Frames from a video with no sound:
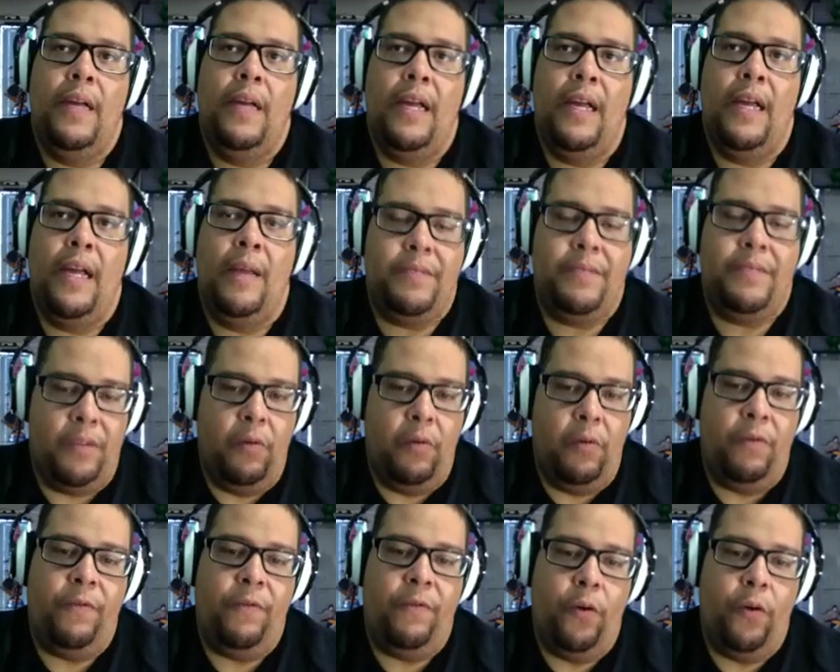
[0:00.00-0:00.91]

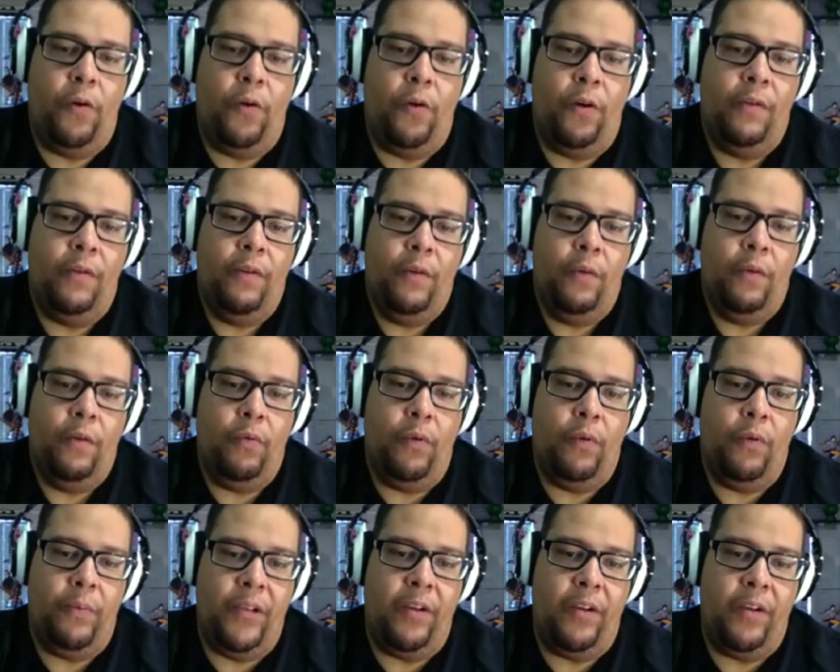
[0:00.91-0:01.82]
Episode 4
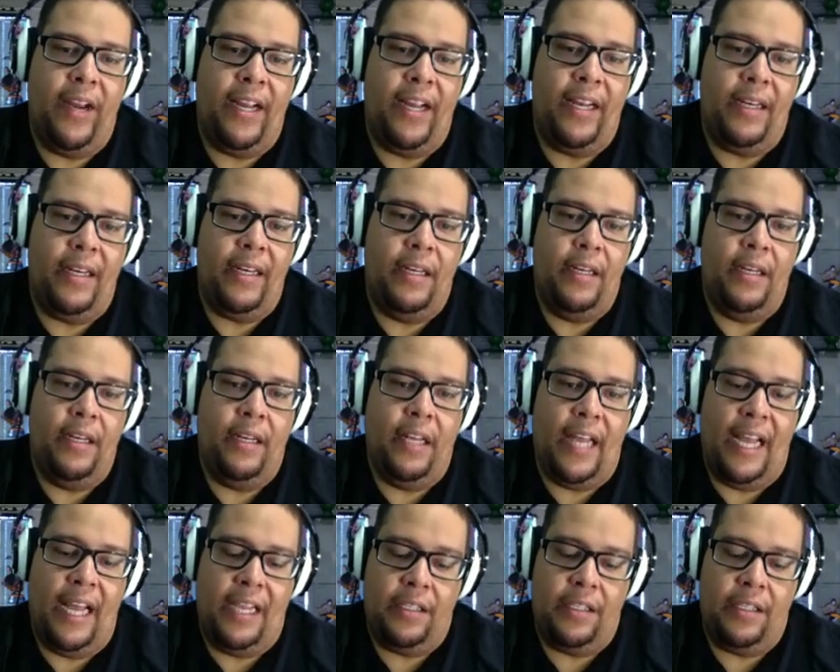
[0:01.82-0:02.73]
would be great.
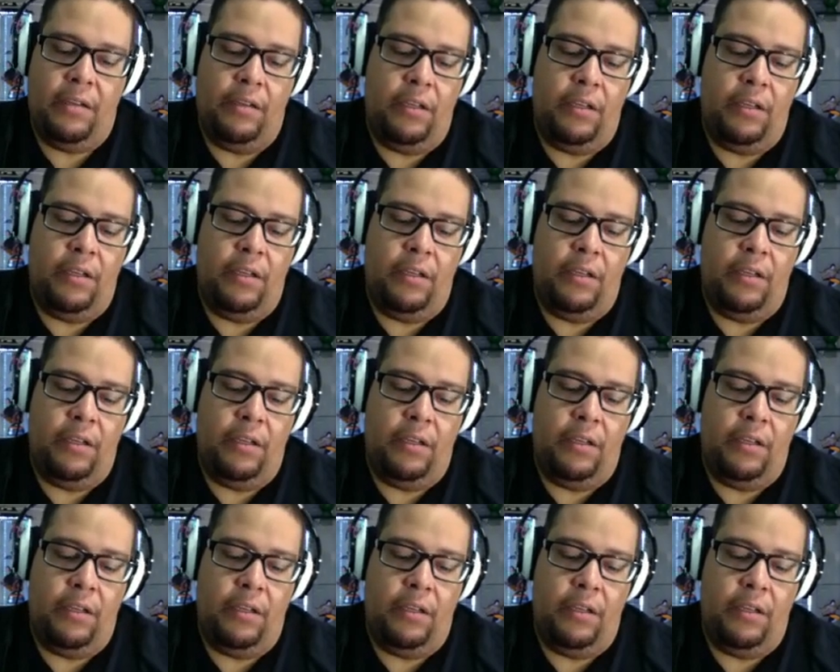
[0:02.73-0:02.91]
Like,